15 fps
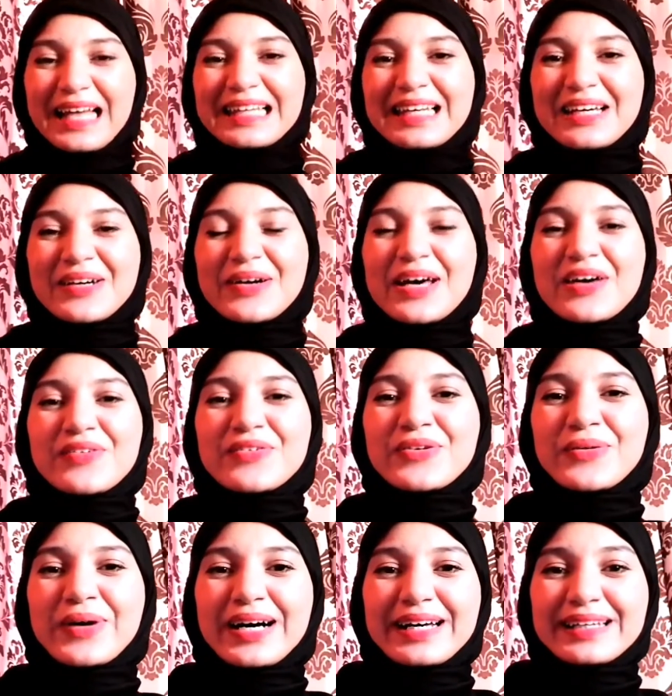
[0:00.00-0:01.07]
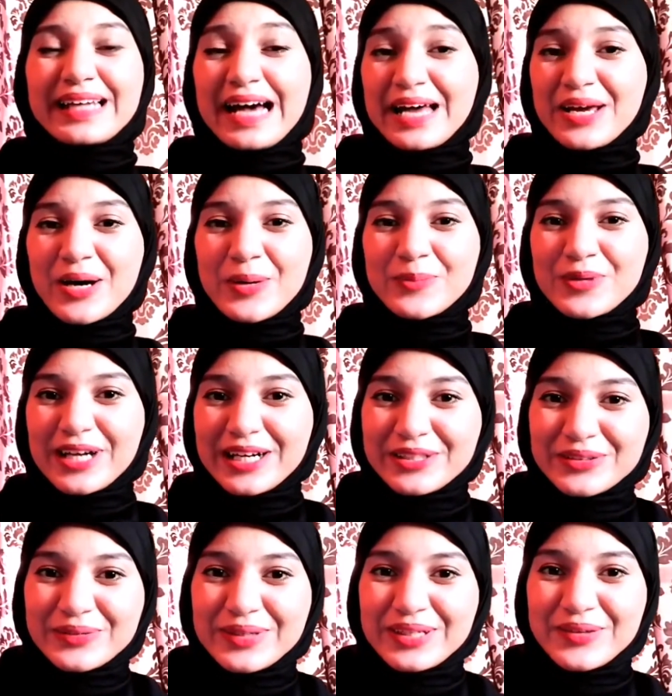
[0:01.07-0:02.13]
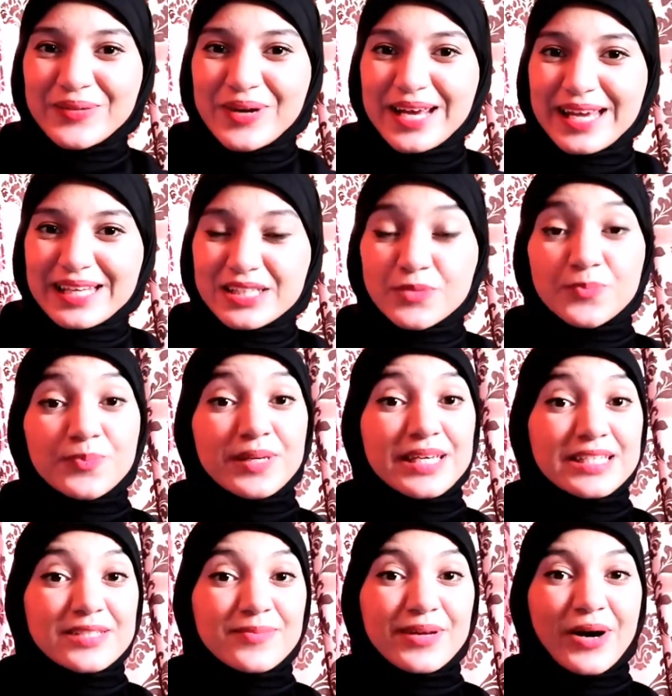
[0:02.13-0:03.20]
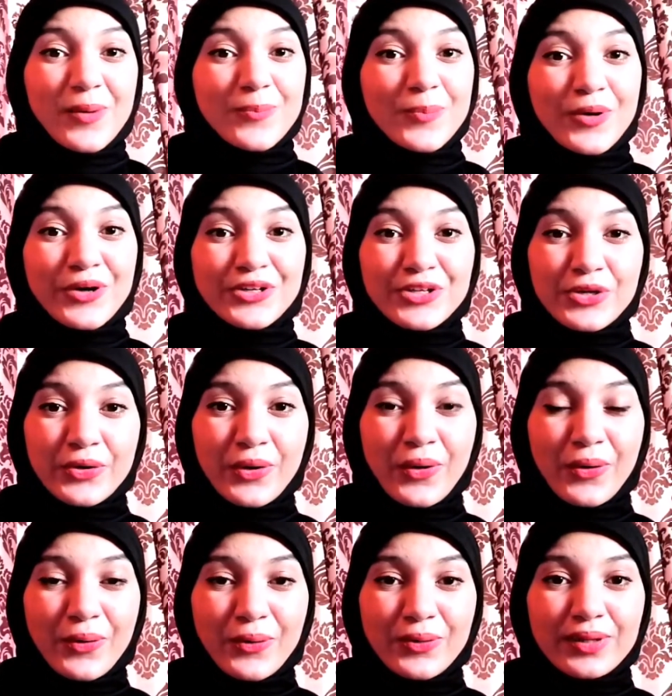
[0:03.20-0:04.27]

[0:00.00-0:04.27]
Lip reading: Hello everyone, I hope you are doing great. Peace be upon you all.